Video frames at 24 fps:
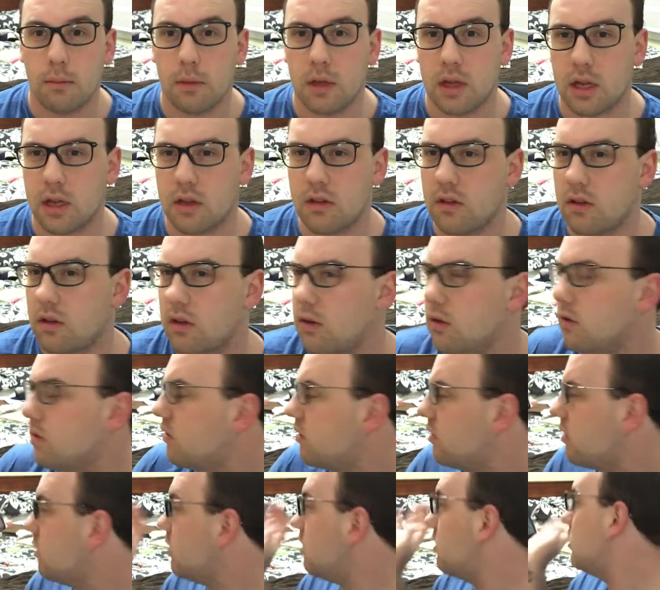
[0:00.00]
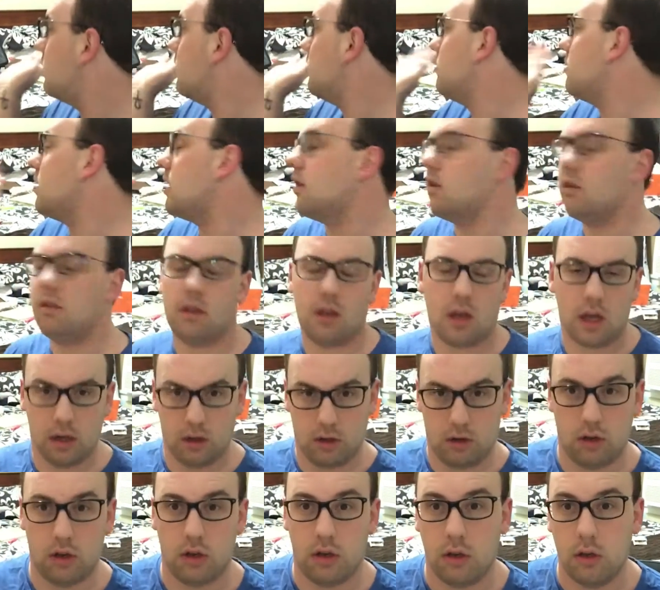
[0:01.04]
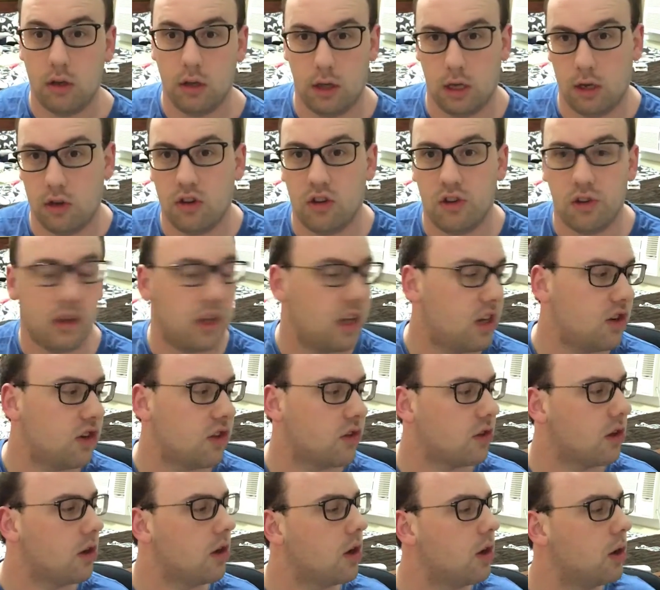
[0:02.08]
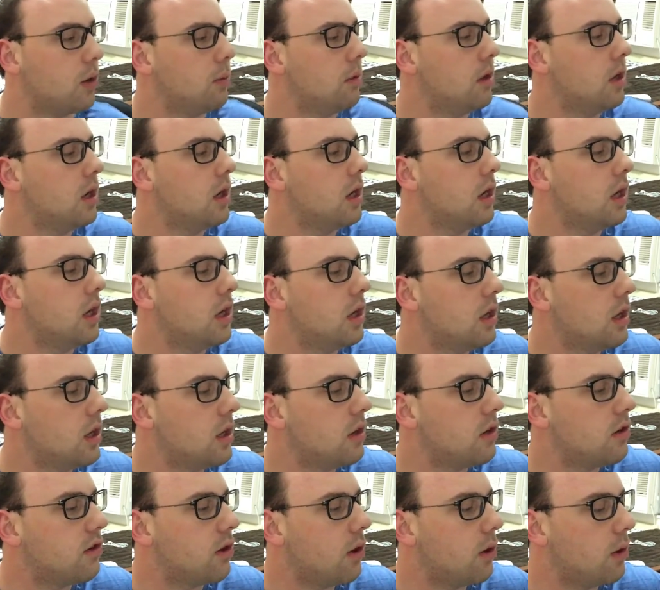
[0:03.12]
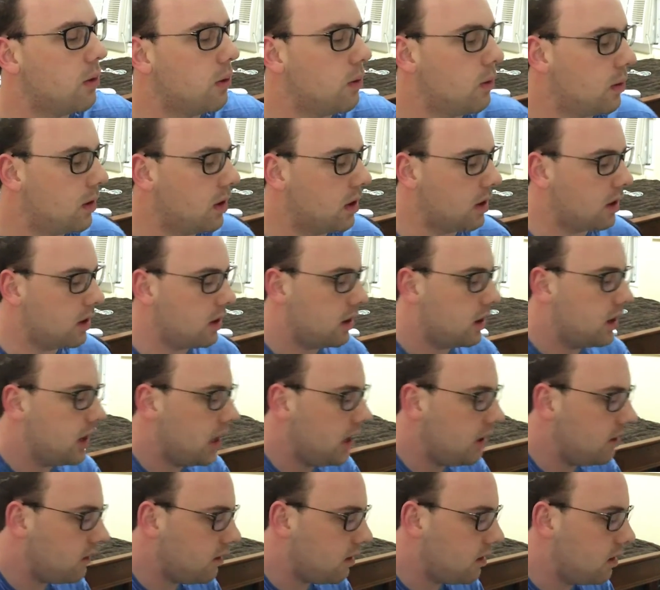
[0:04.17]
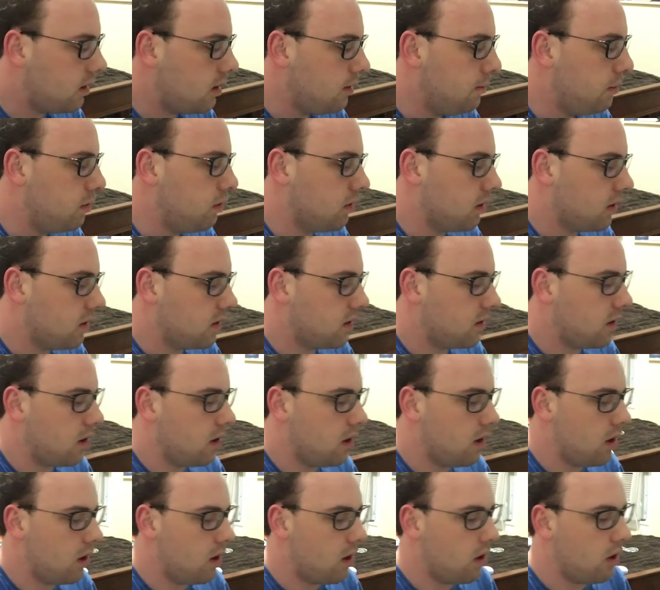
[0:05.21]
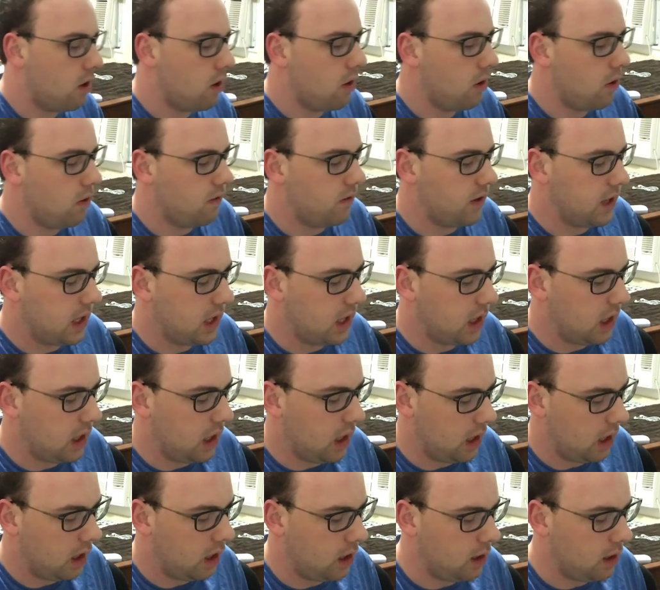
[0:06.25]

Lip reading: Excuse the mess, I literally just got home. So these are the books over here,